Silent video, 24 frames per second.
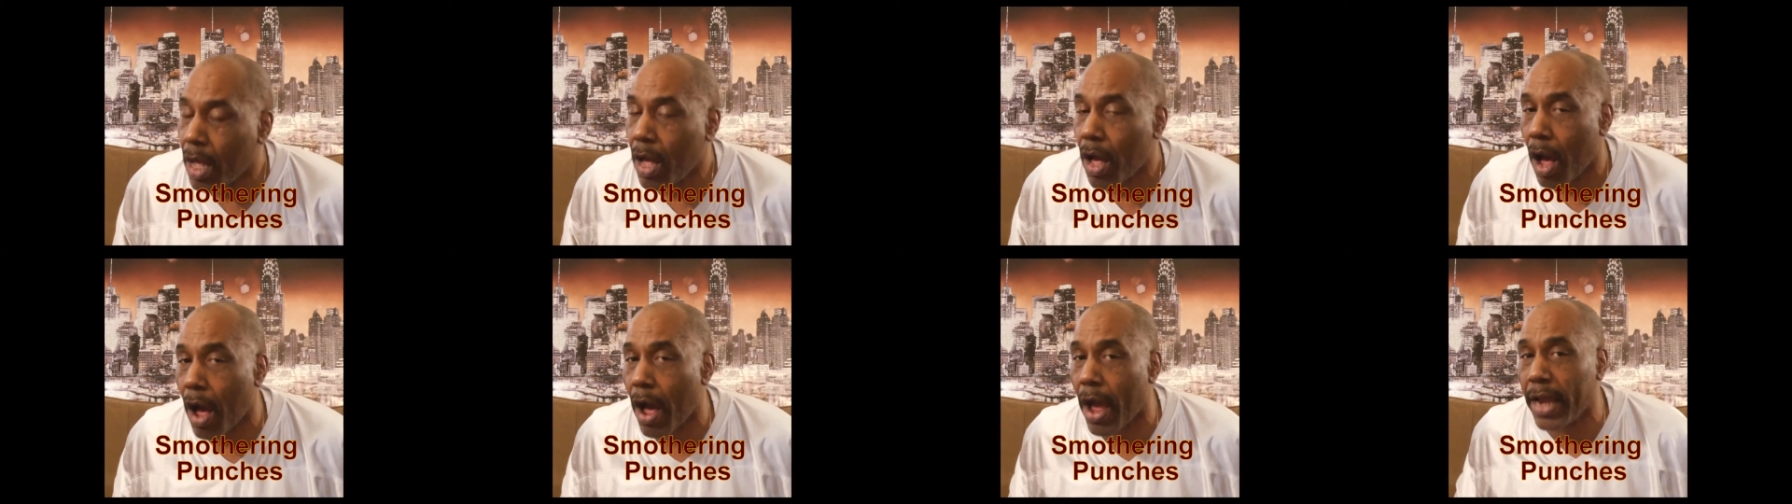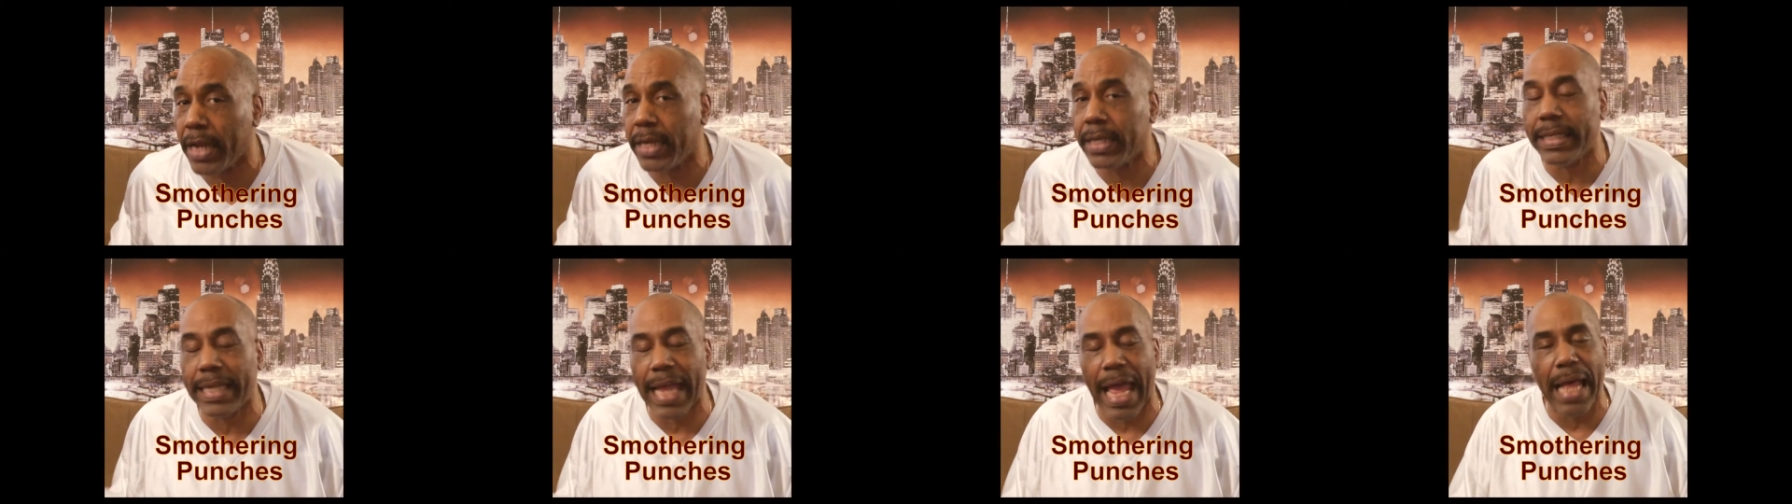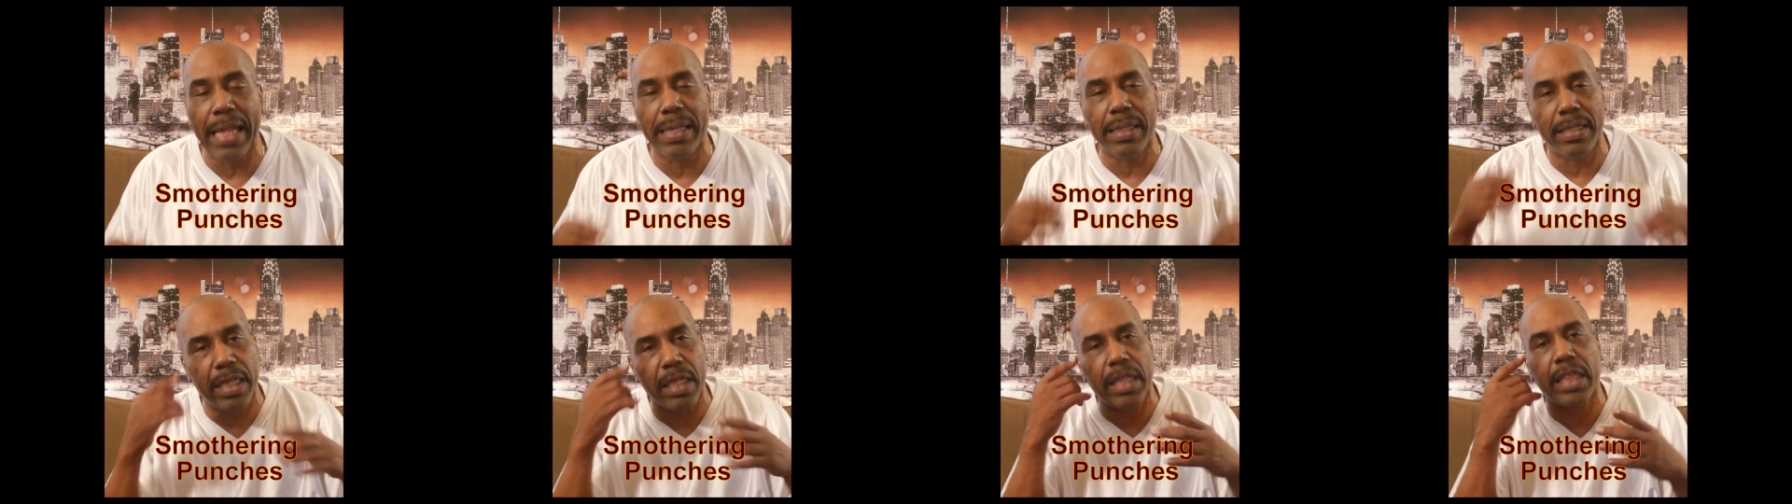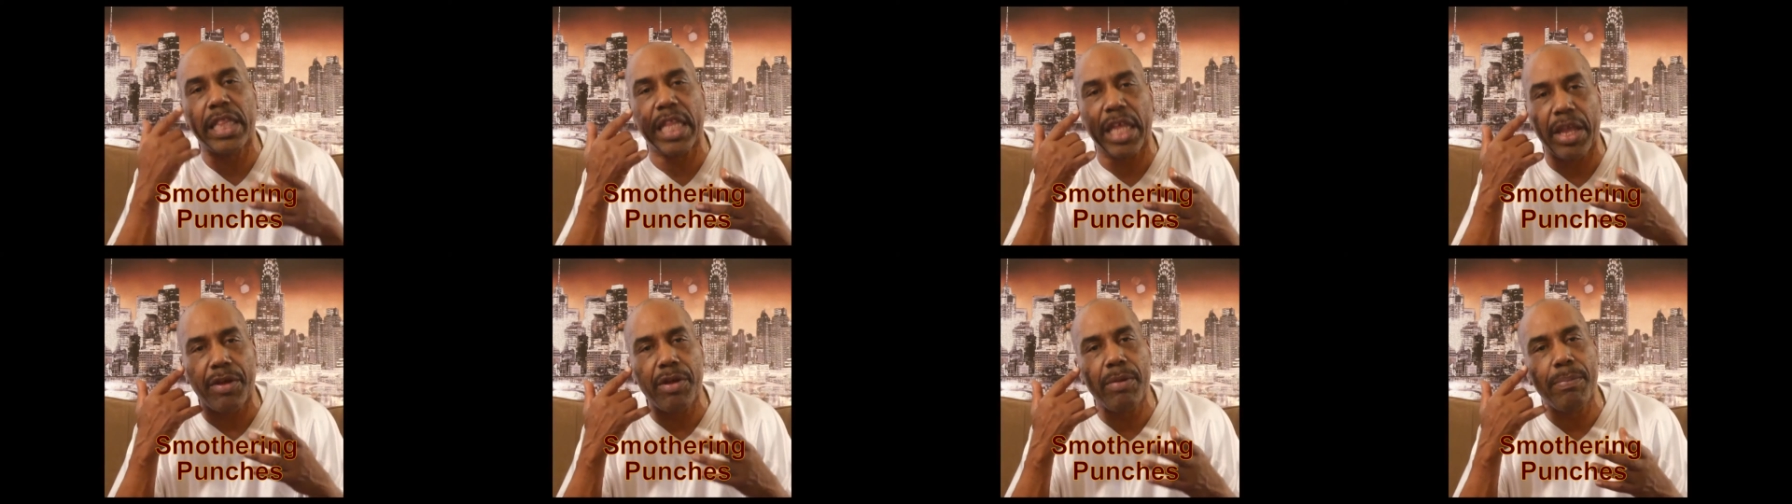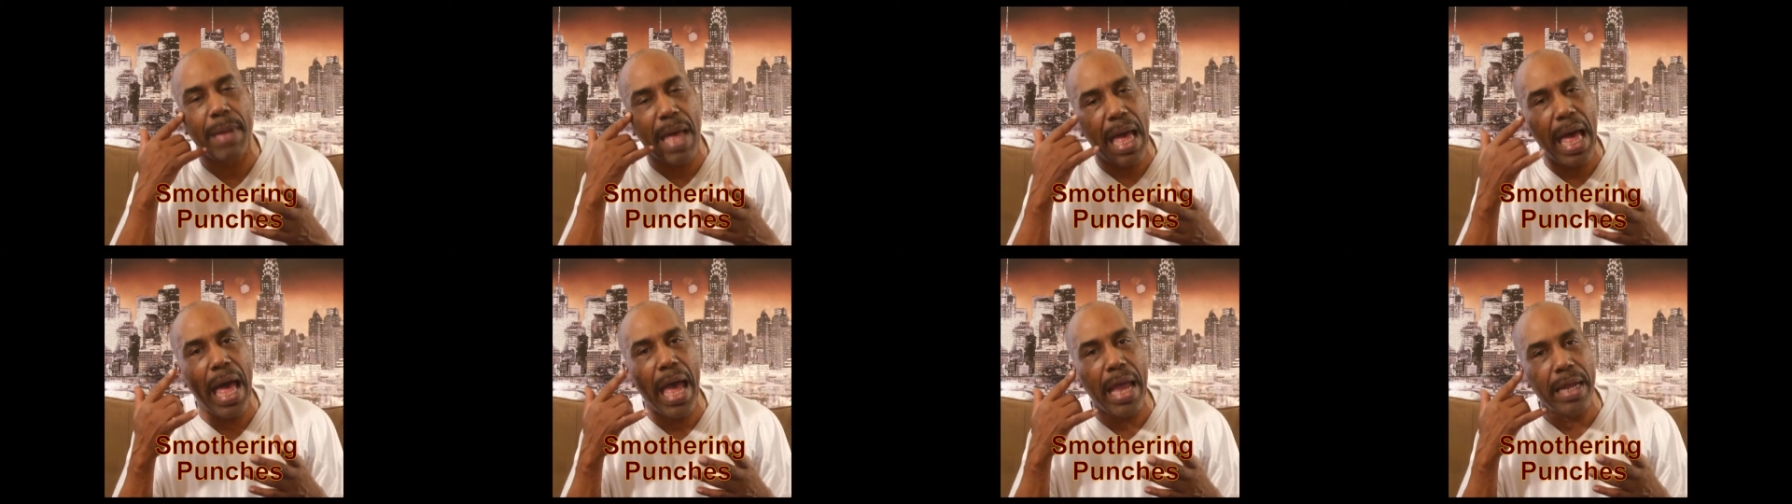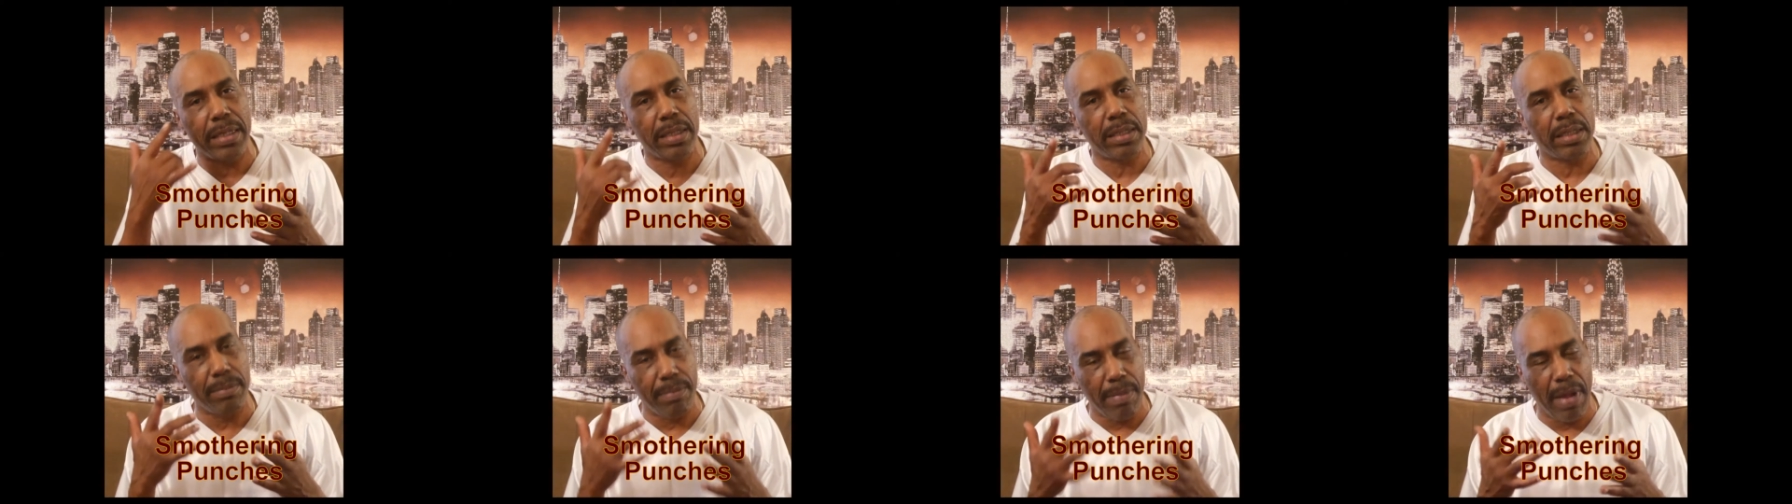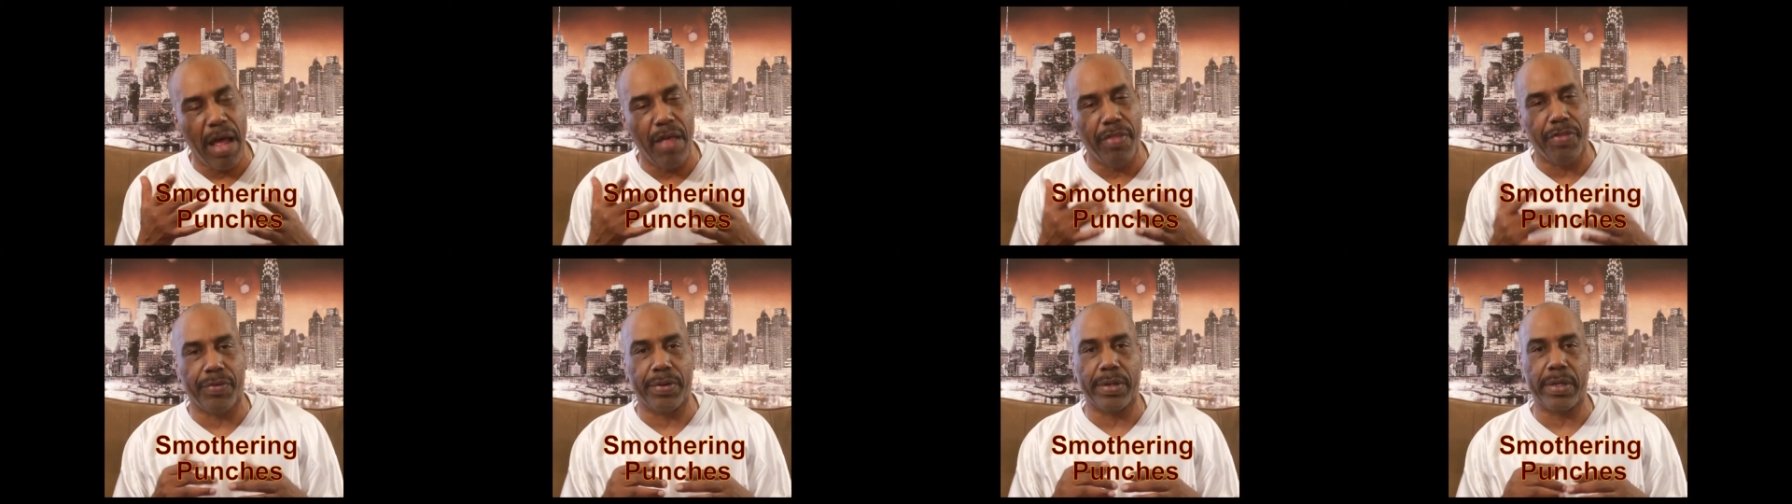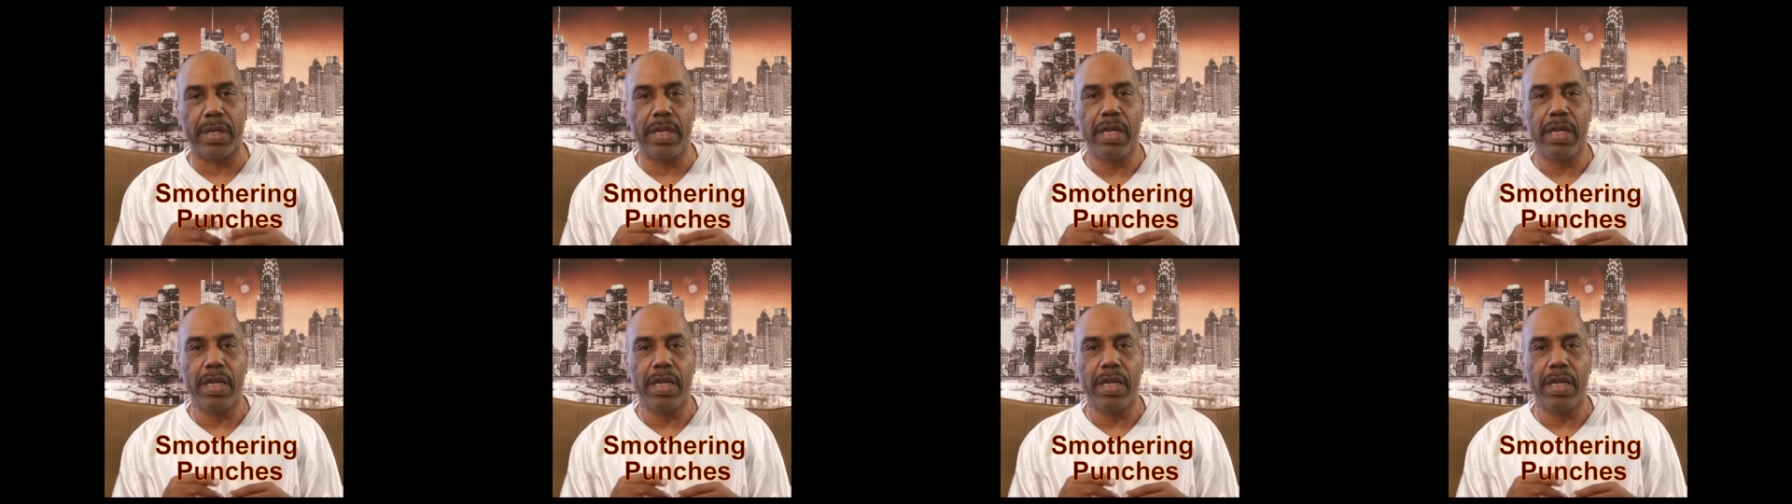All right, that's the theory behind smothering.